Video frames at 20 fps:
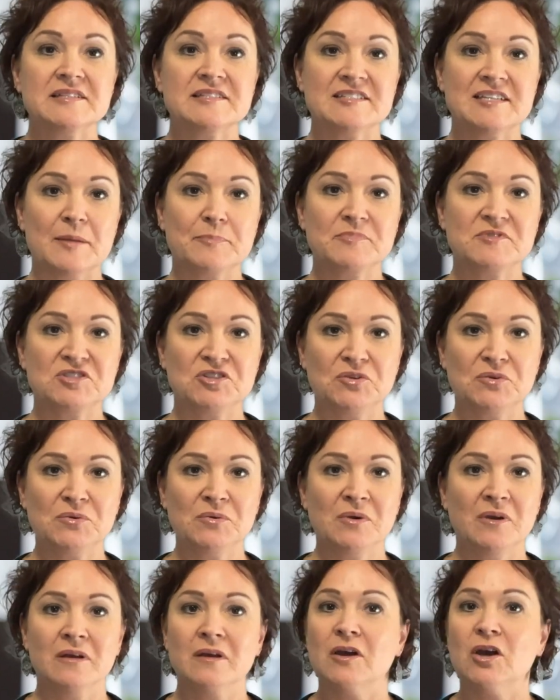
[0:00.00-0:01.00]
Step
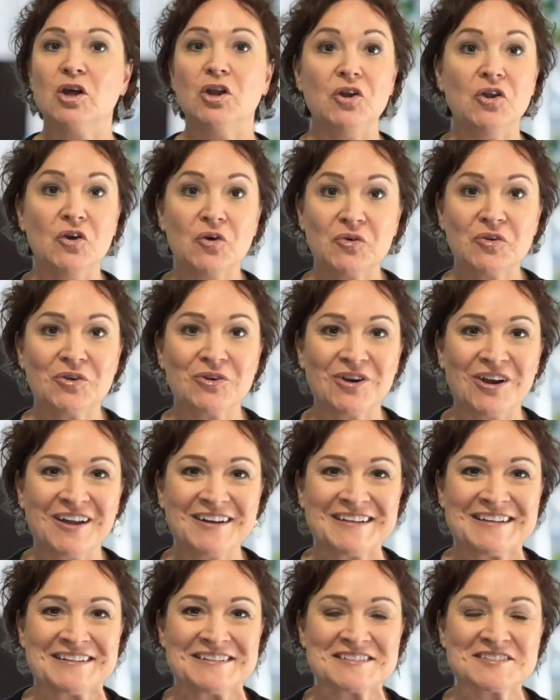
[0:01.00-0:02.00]
2, know your
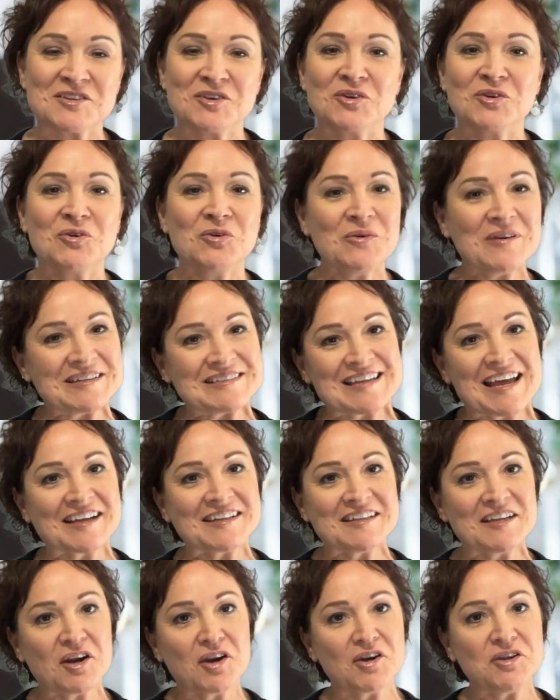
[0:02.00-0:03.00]
audience. Who
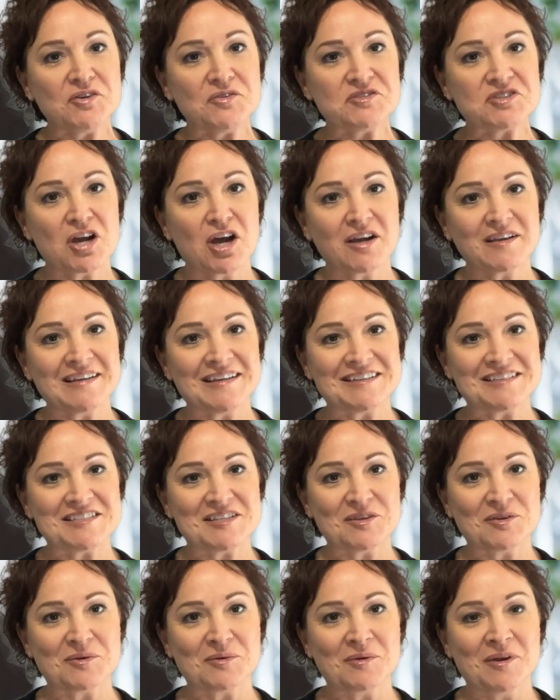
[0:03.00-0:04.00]
exactly are you talking
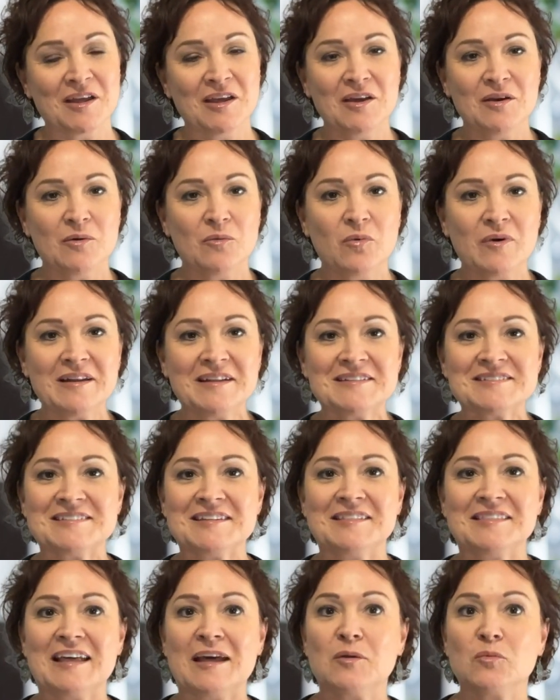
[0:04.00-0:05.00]
to? What is
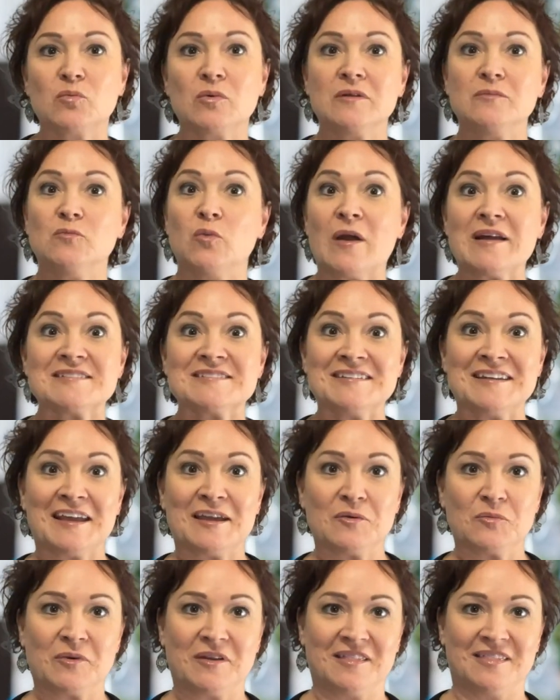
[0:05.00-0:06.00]
it that would
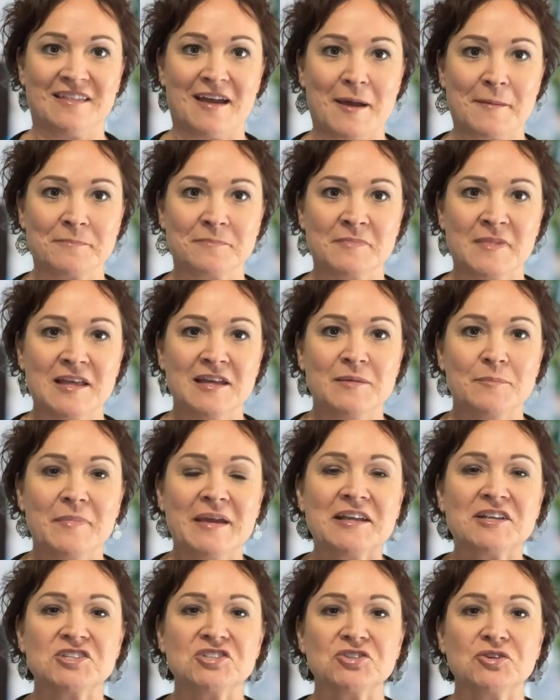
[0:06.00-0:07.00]
resonate with them?
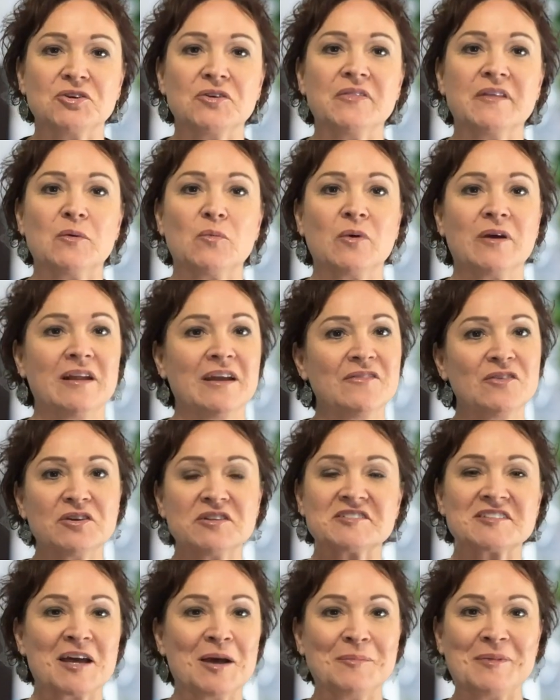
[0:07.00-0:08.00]
Make sure that whatever
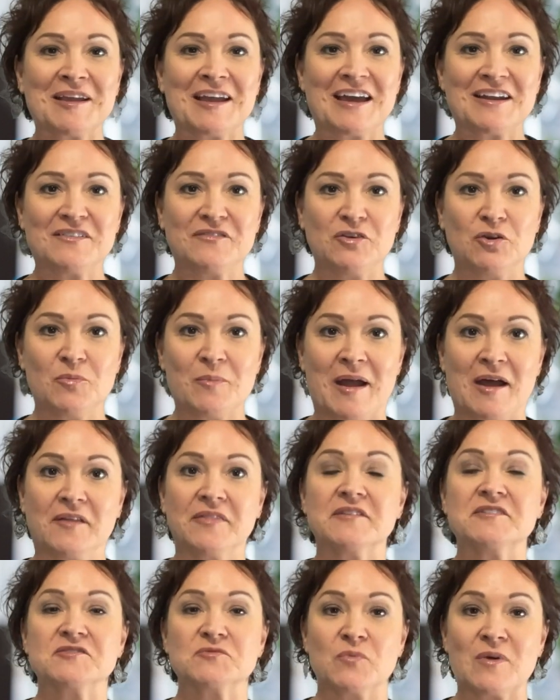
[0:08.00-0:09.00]
is coming out of your
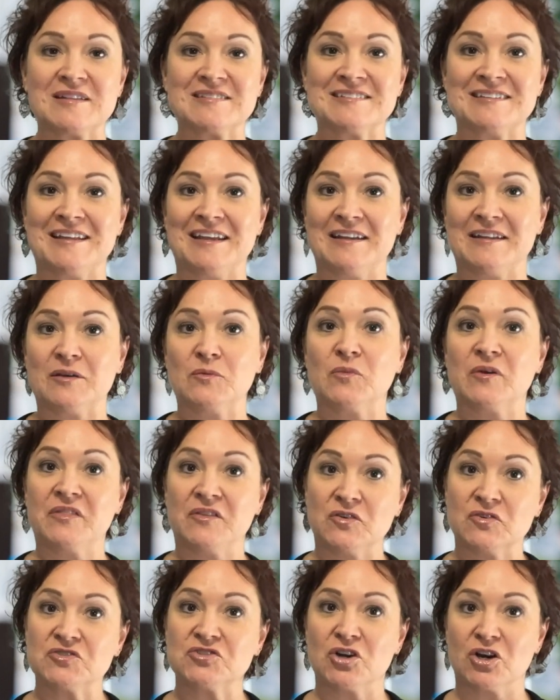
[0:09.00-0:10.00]
mouth is resonating with
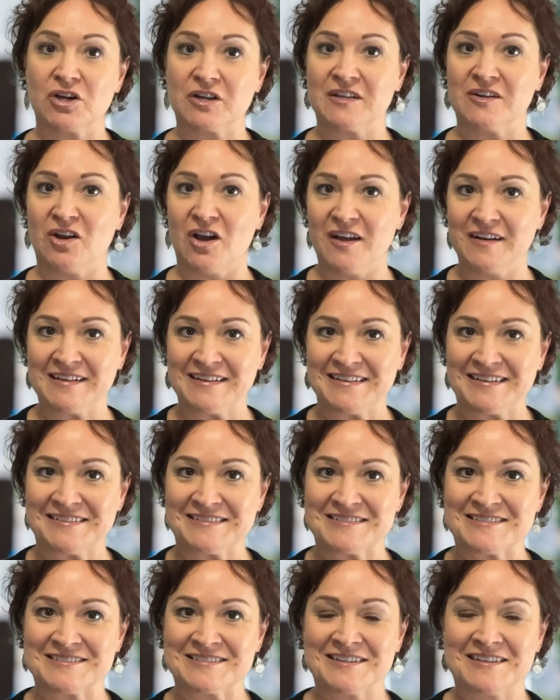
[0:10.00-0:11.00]
your target audience.
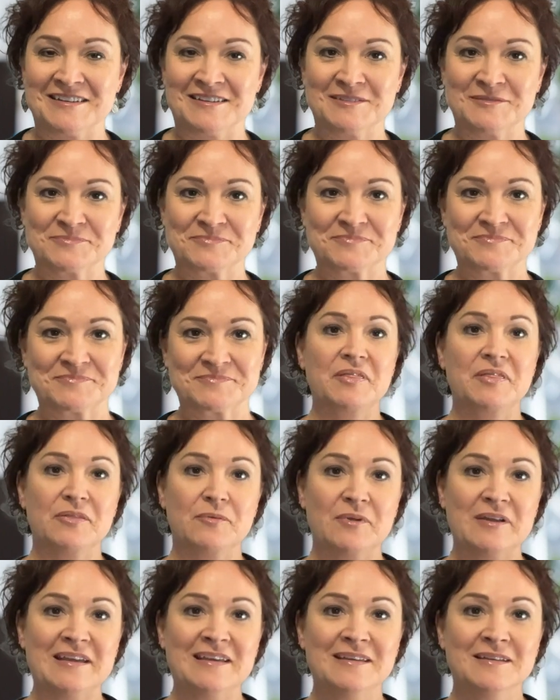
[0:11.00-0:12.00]

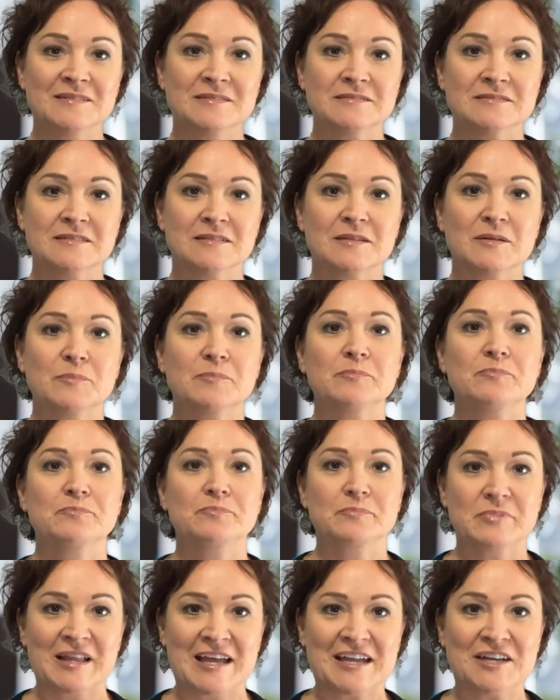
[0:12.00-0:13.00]
3,
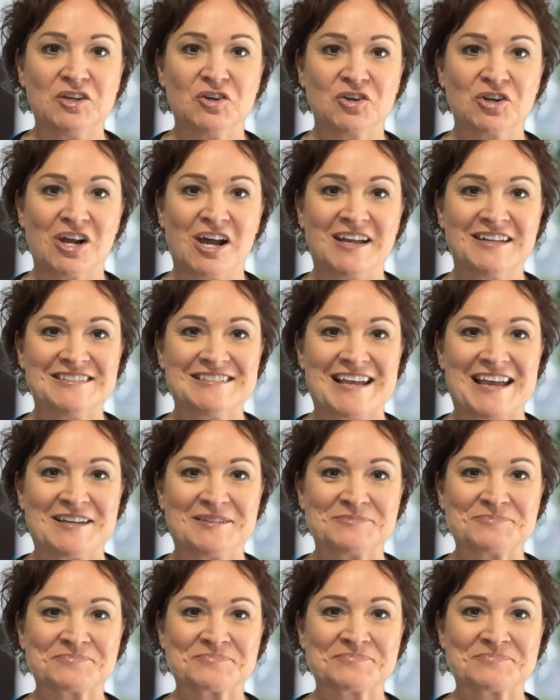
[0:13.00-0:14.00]
plan your content.